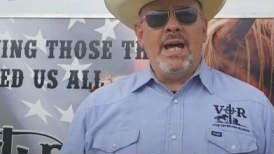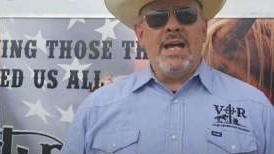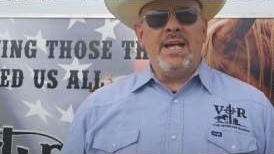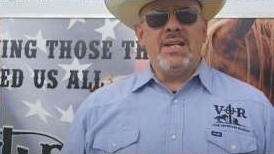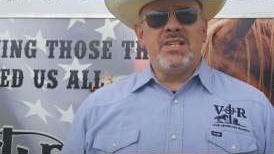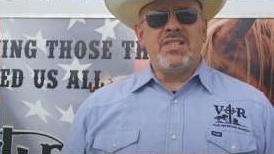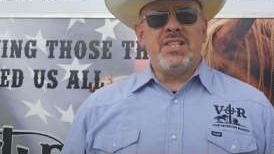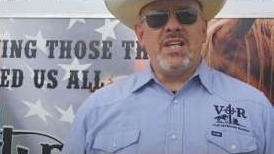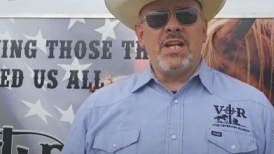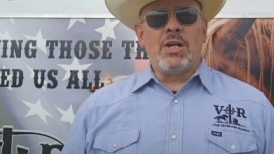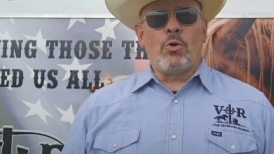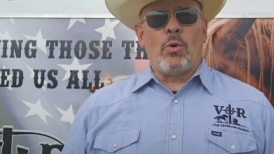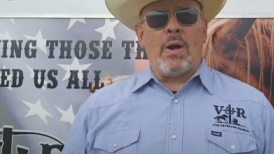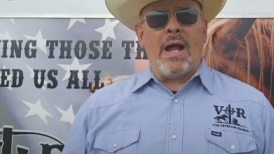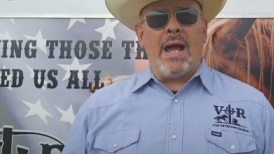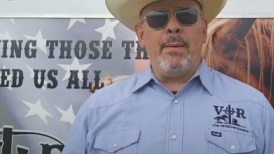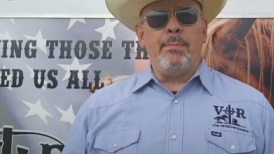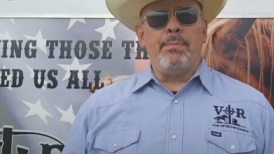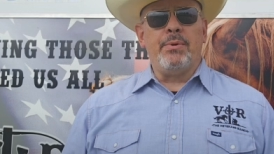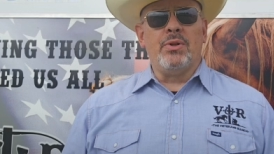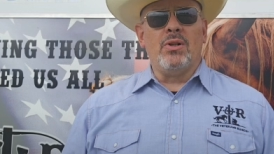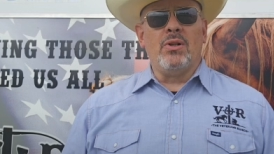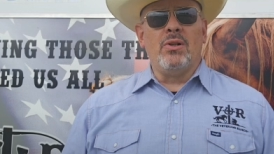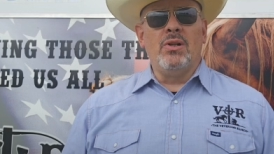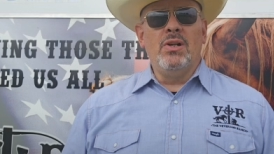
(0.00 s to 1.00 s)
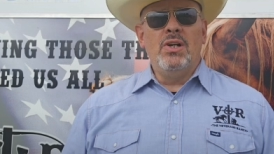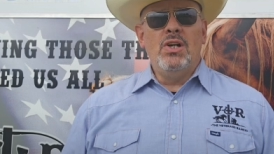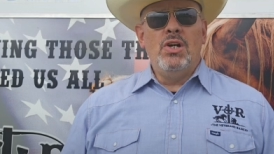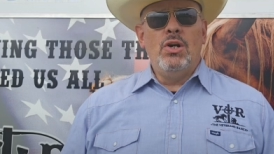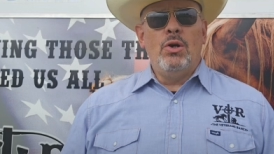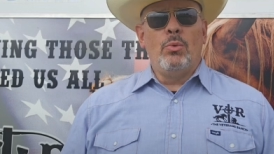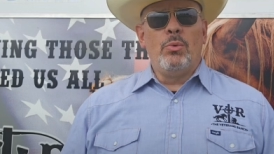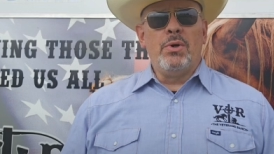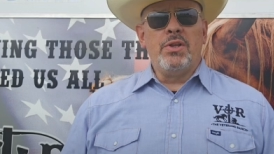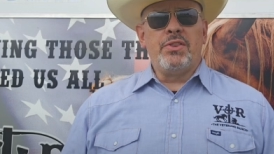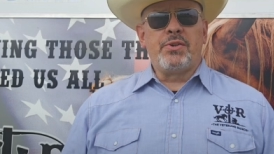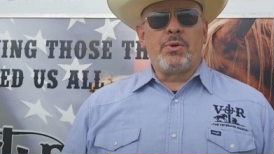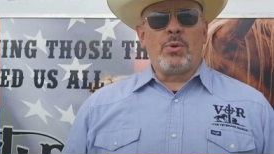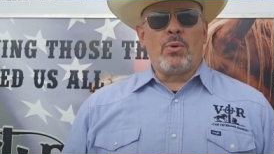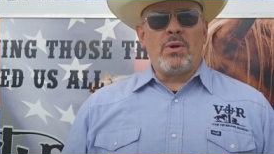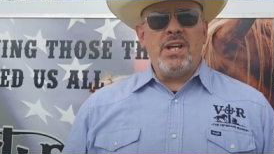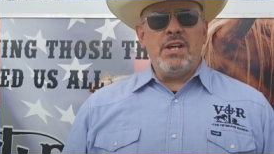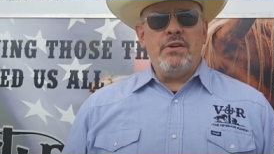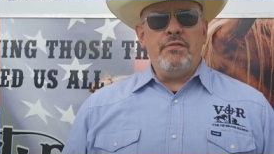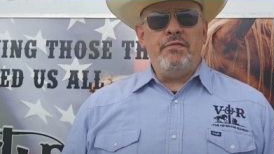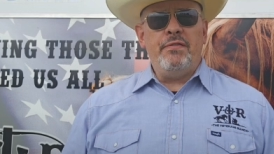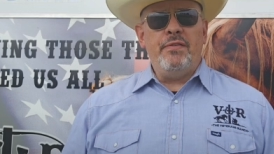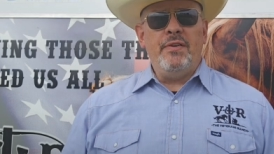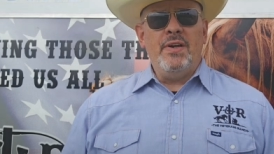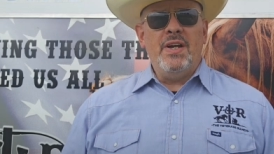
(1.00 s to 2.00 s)
as they grapple with
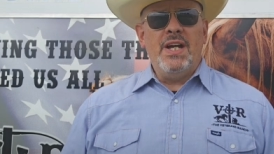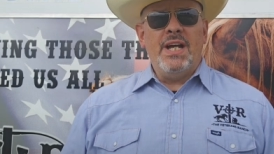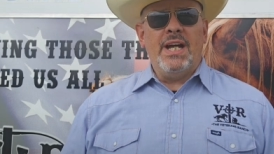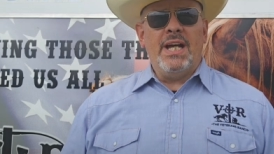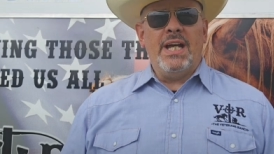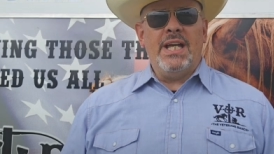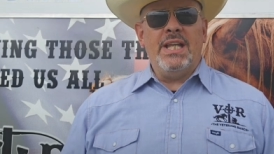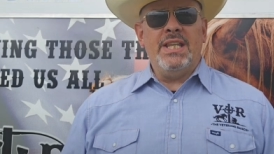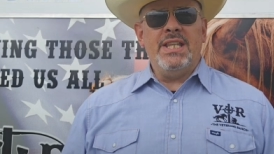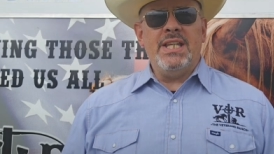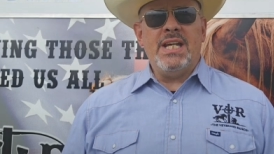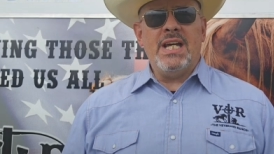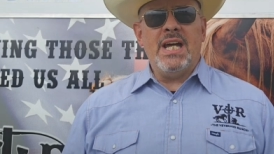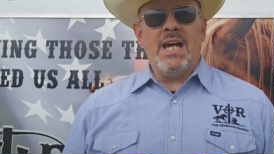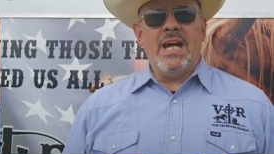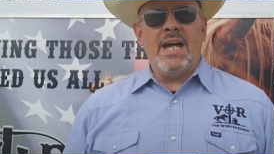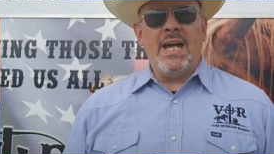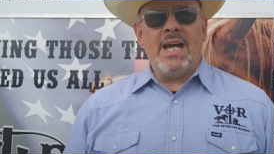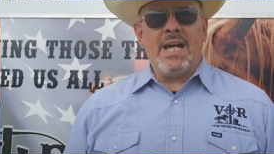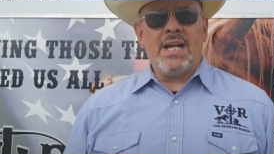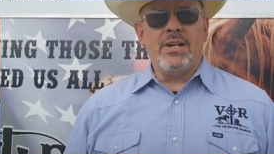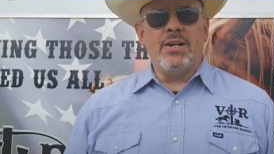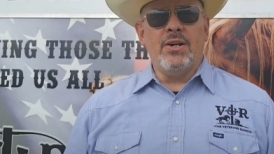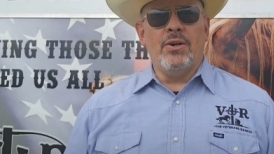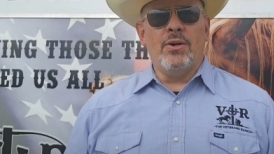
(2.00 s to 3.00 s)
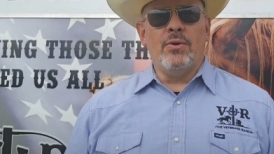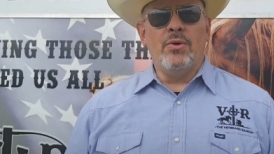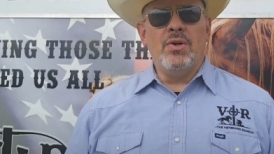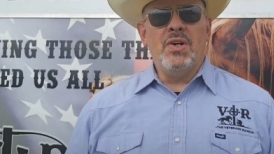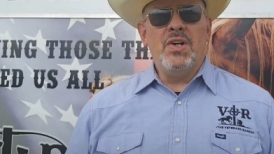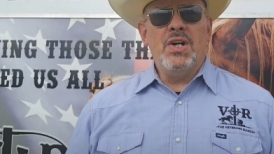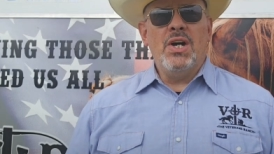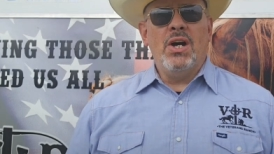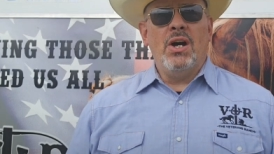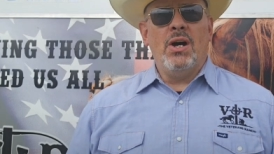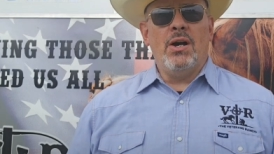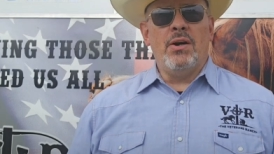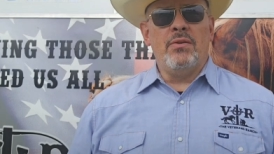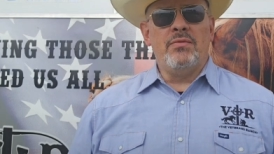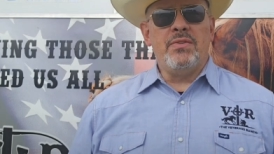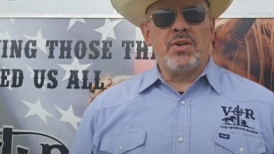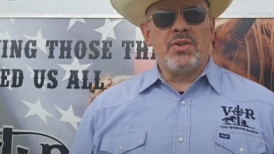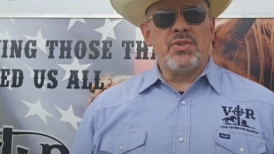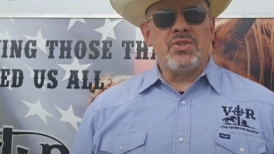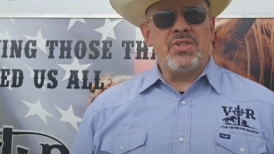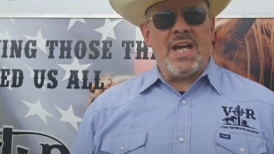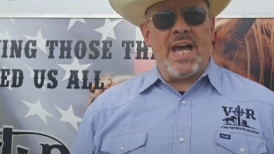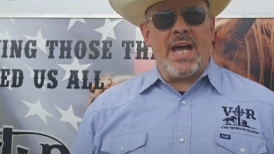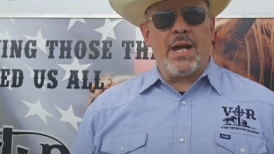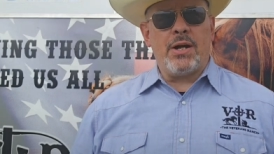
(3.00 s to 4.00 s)
grief and the echo of
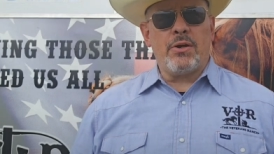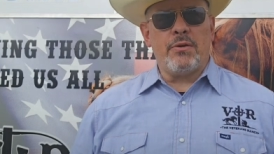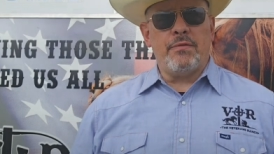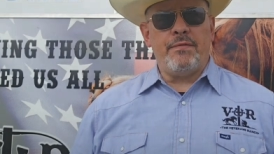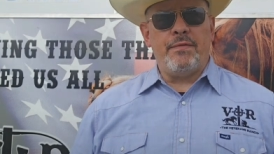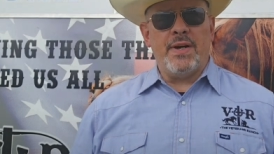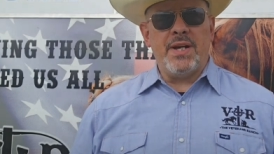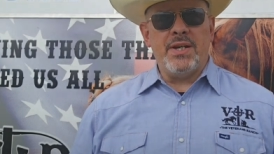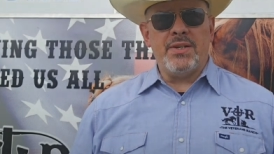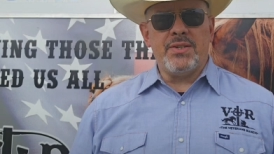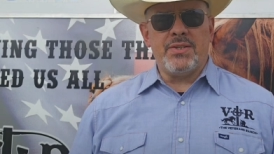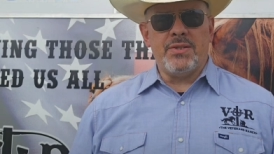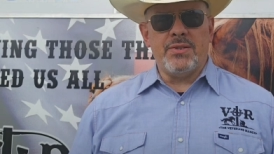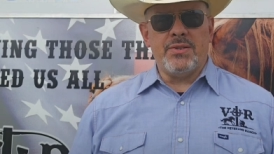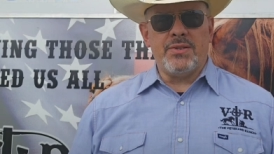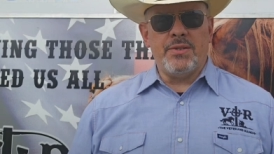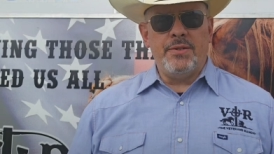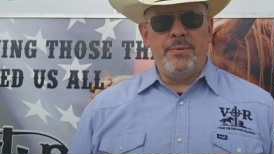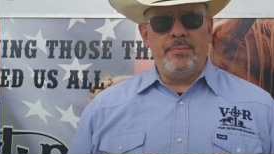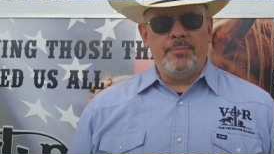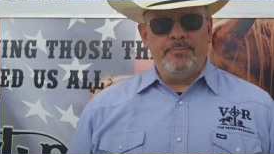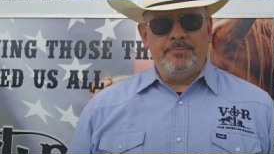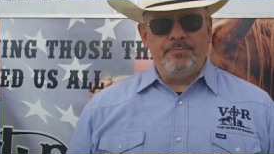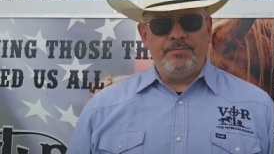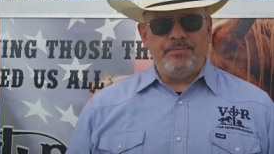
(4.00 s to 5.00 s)
their sacrifices.